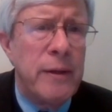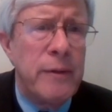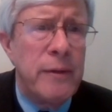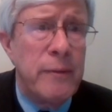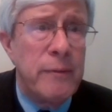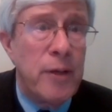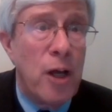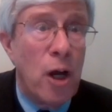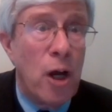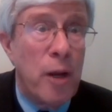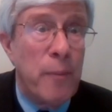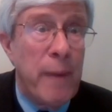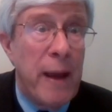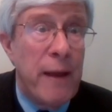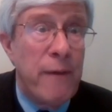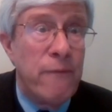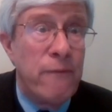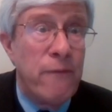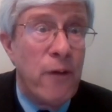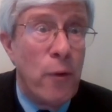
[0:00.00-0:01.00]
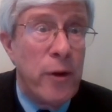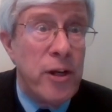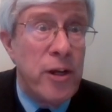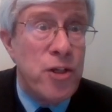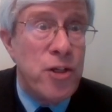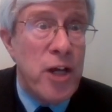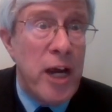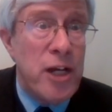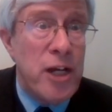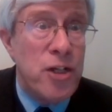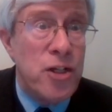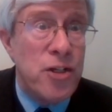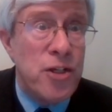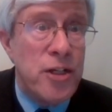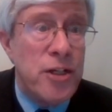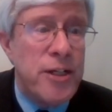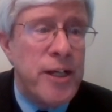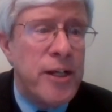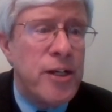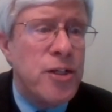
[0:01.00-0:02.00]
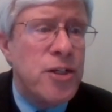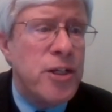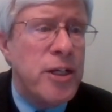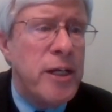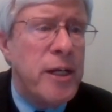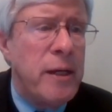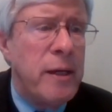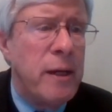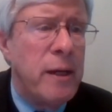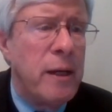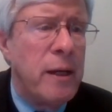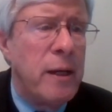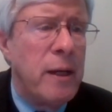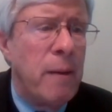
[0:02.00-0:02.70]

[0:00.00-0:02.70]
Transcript: Uh, talk about voting changes in Tennessee,